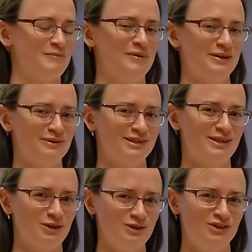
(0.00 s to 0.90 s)
But it was
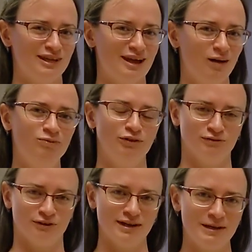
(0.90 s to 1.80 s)
hugely helpful
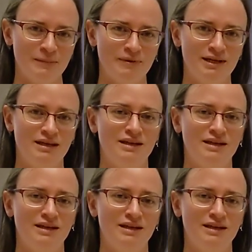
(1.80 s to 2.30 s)
for him